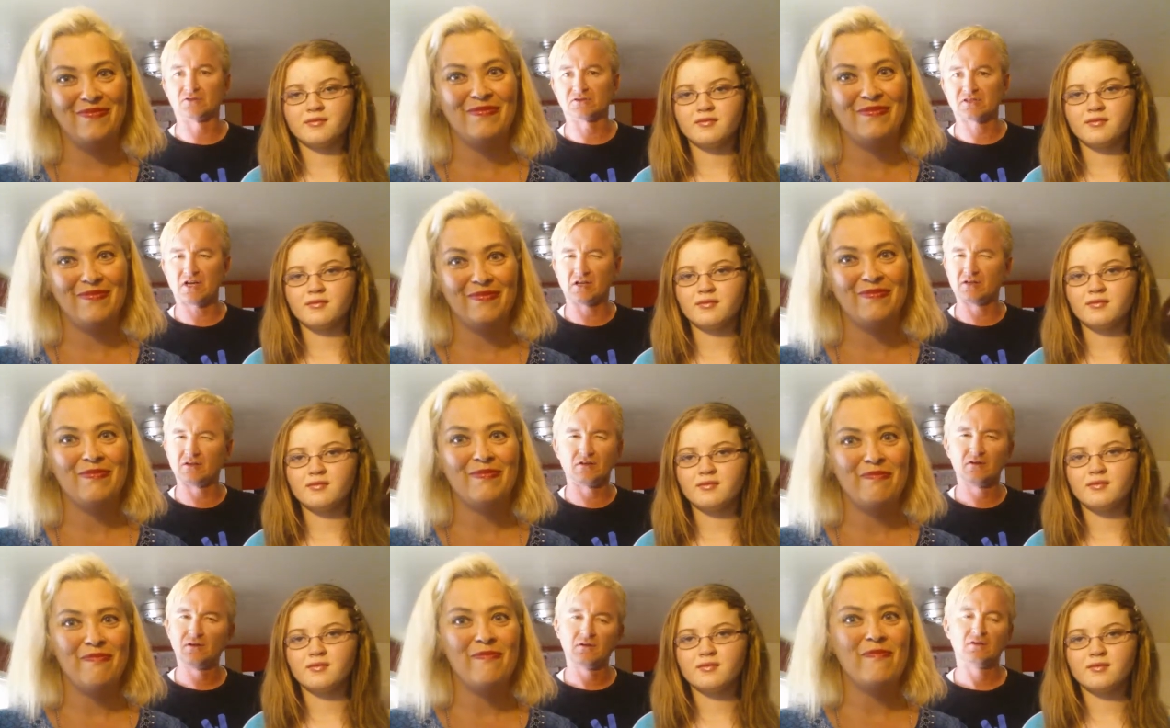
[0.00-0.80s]
Speaker 1: So it's kind
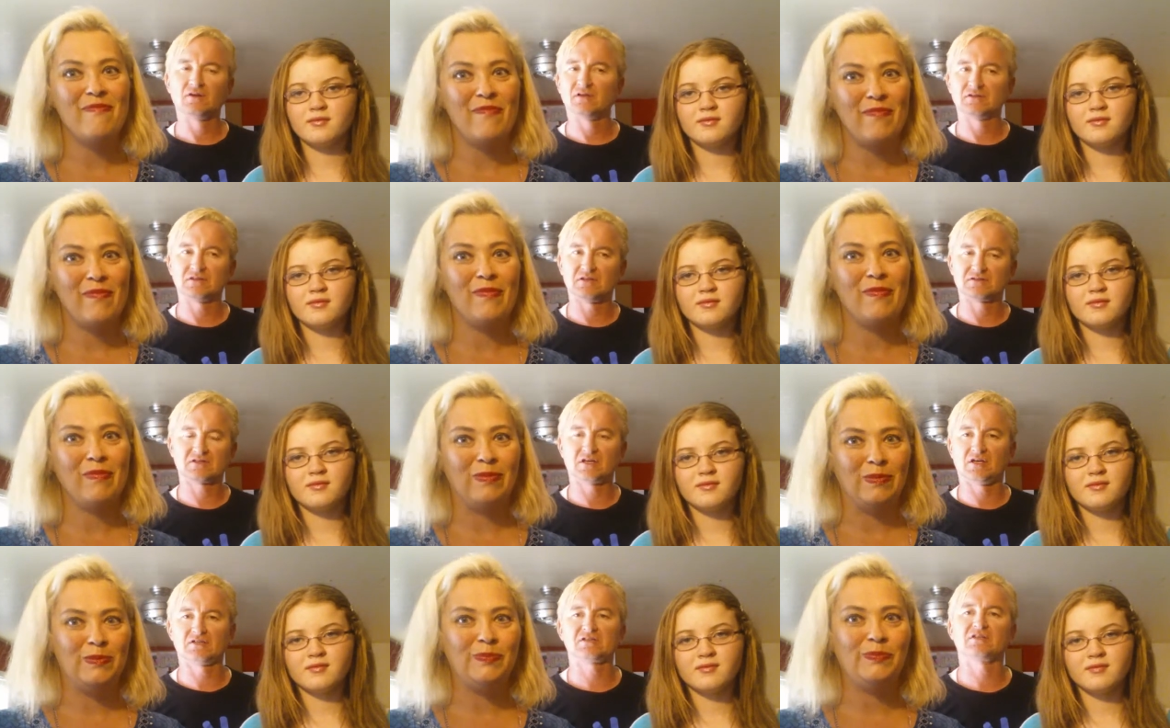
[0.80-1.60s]
of
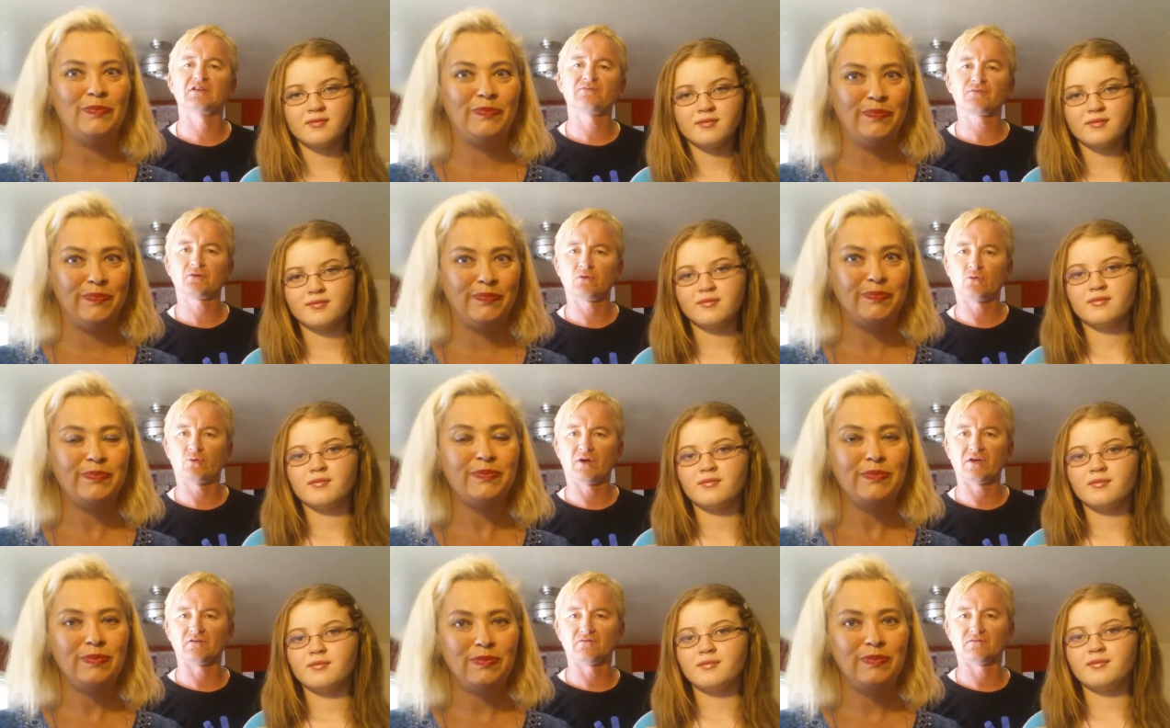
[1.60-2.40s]
it's it's a
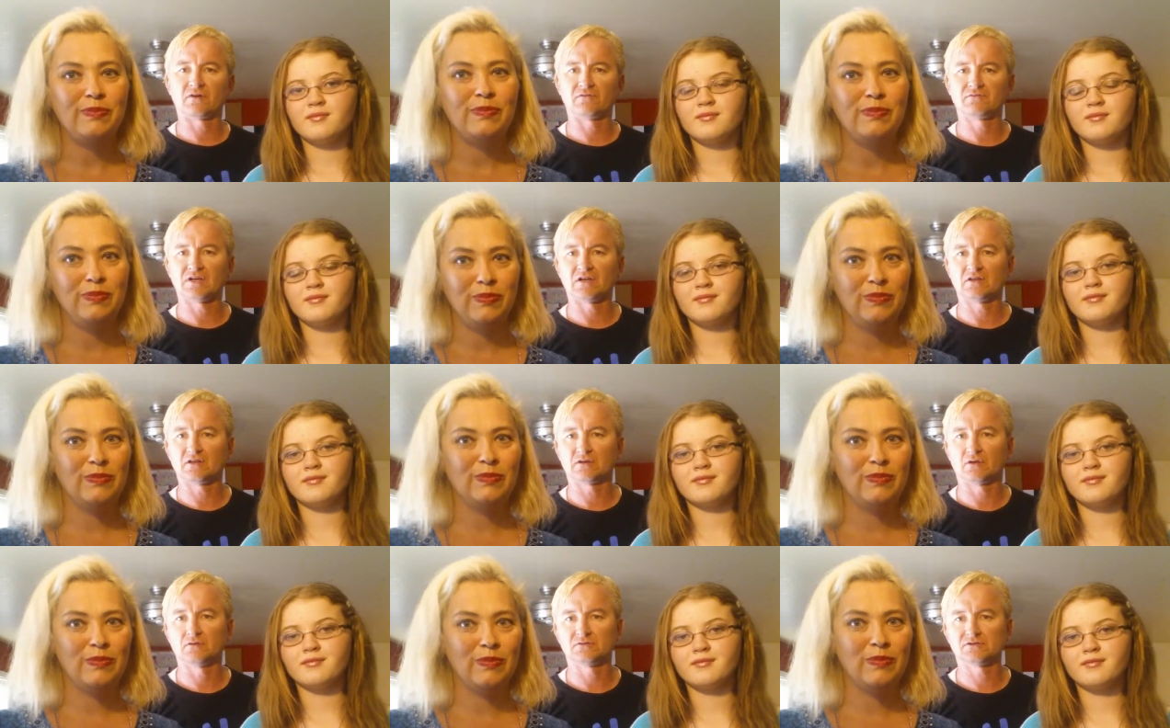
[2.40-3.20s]
difficult way of, of
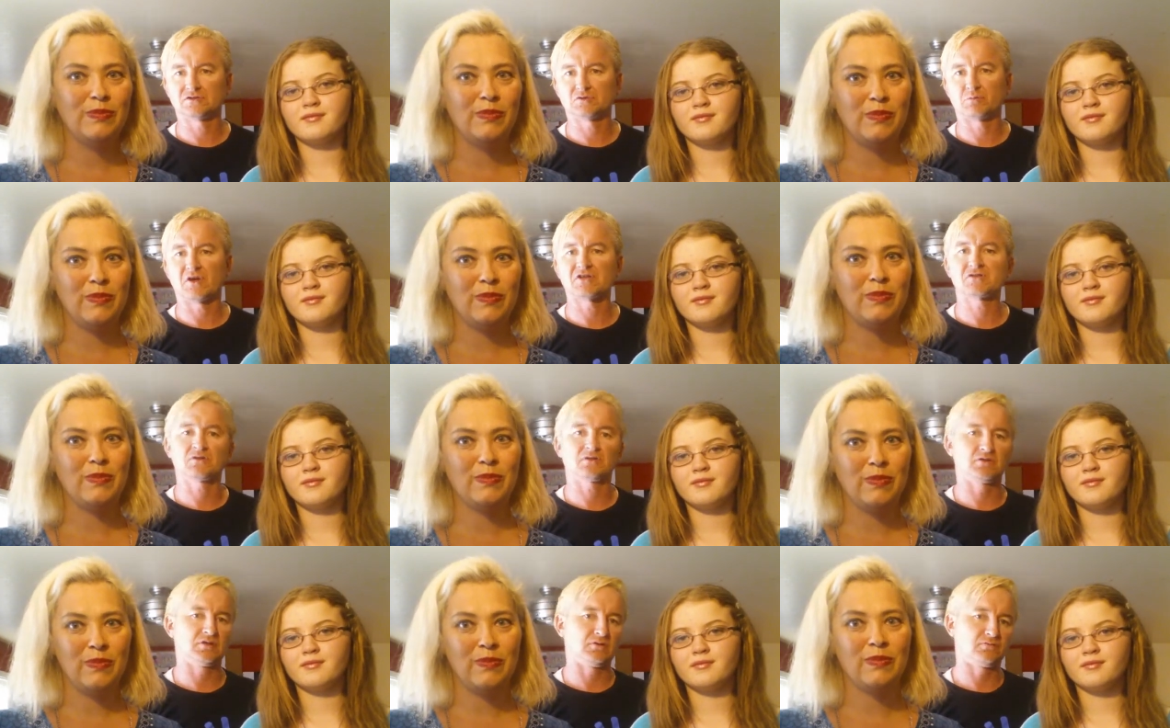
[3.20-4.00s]
taking notes,
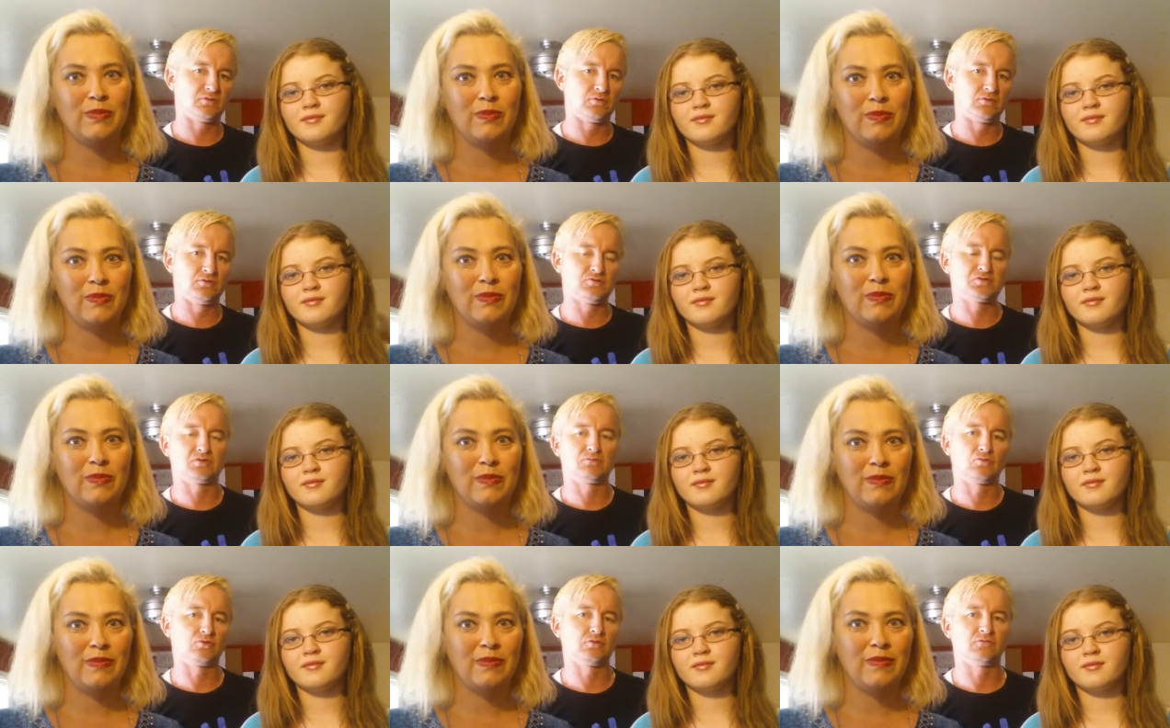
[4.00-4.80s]
especially if you're
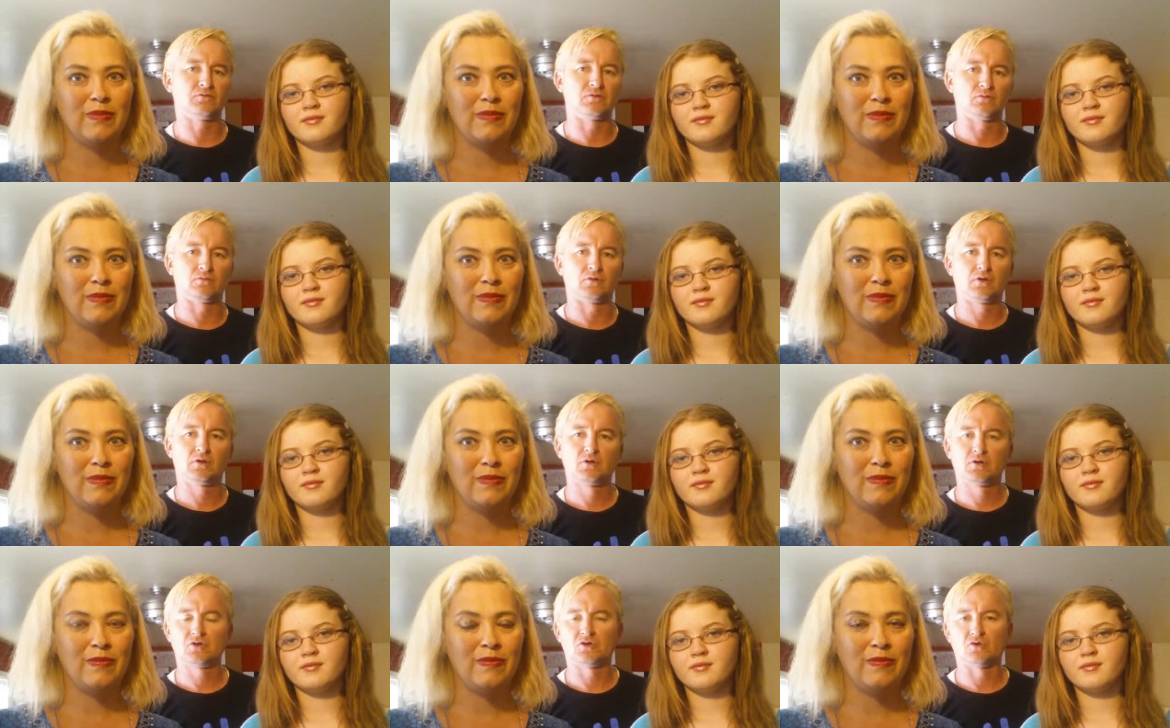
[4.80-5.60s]
using more of your
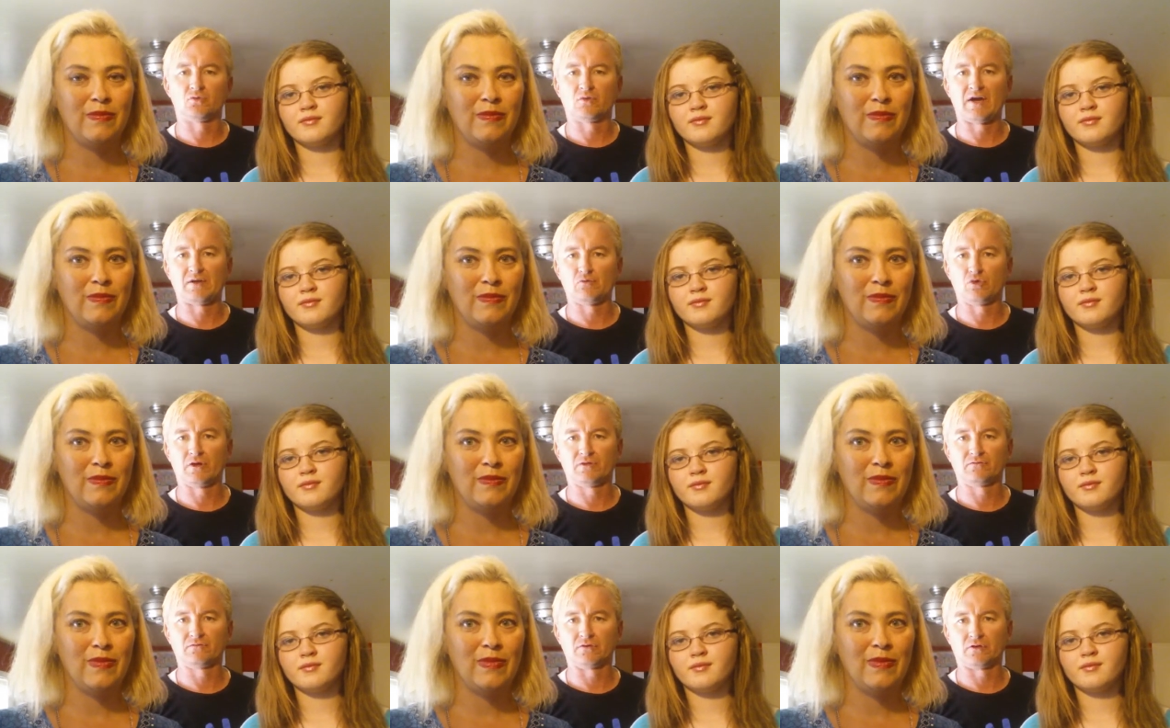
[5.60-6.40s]
your right
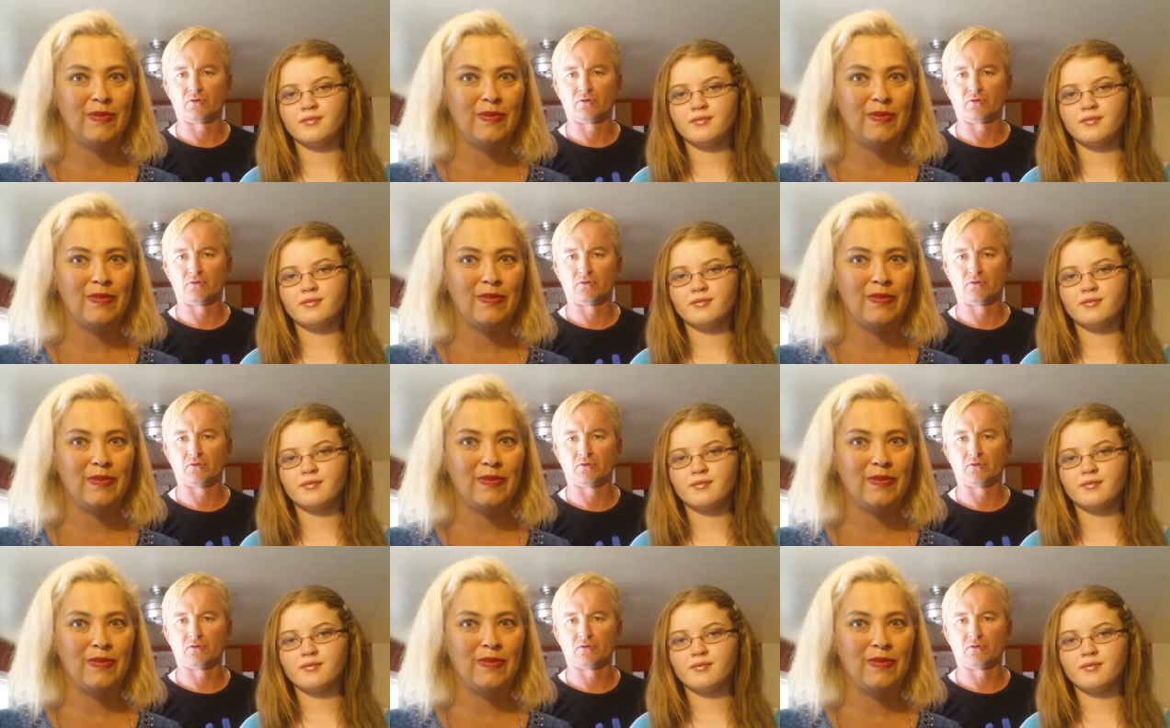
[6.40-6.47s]
brain for the